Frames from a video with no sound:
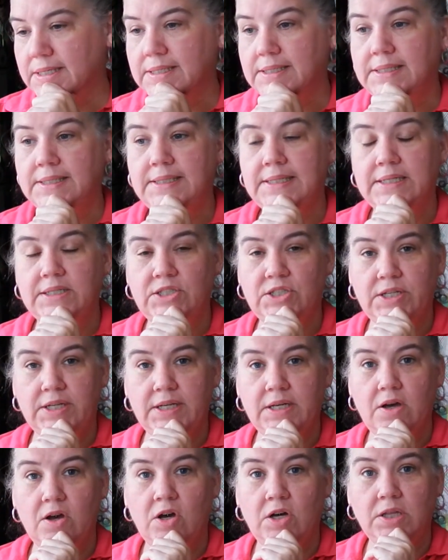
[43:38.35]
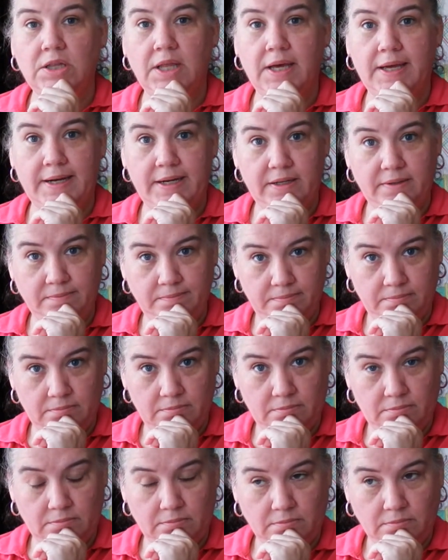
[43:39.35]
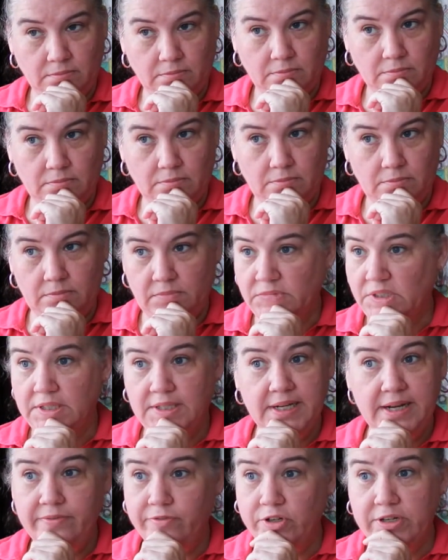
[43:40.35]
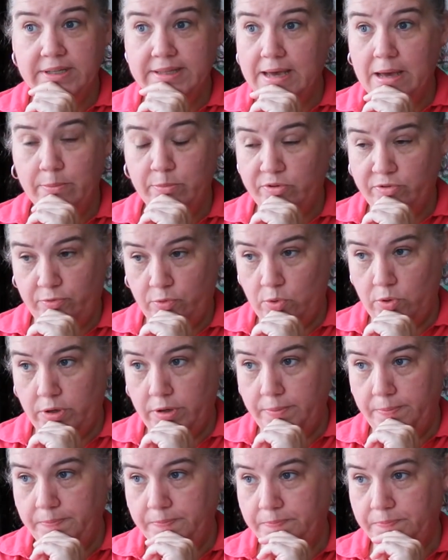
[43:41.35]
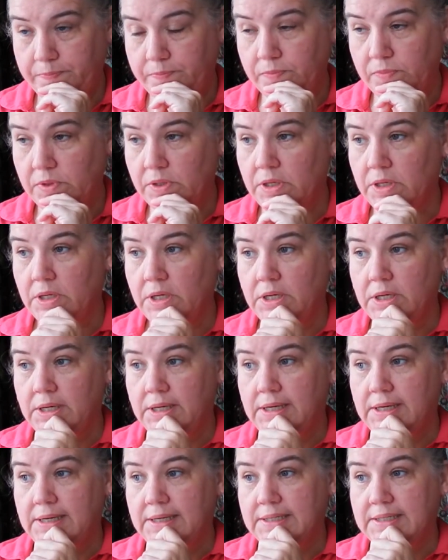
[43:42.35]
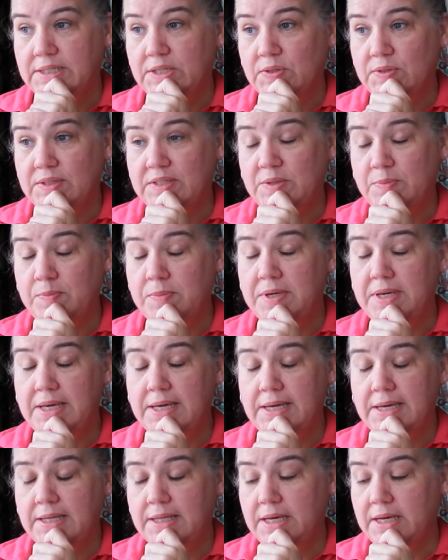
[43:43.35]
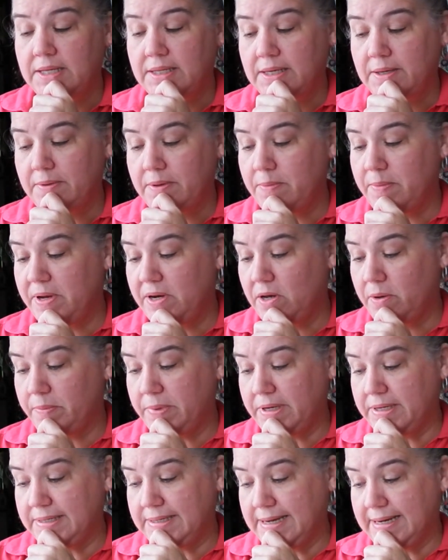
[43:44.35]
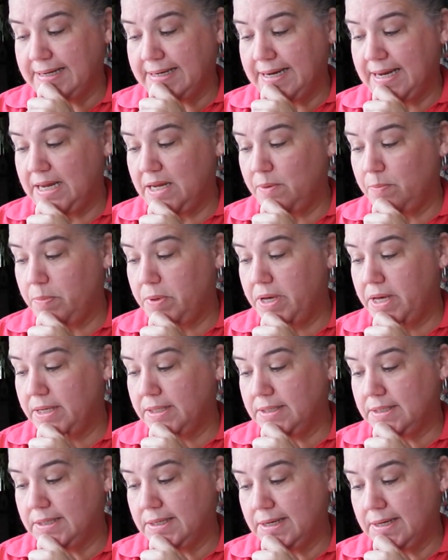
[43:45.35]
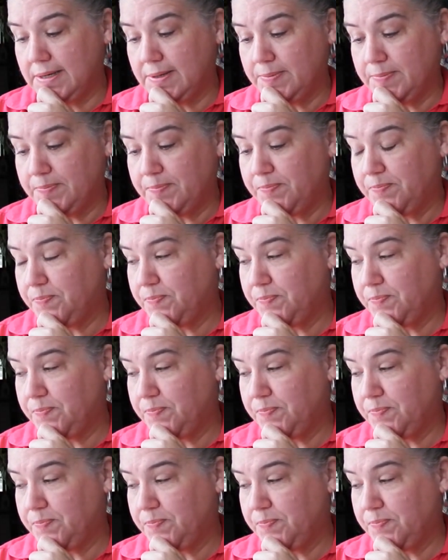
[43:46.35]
stitching on linen. Never did that before. So to me, that, that may not be a technique, but um,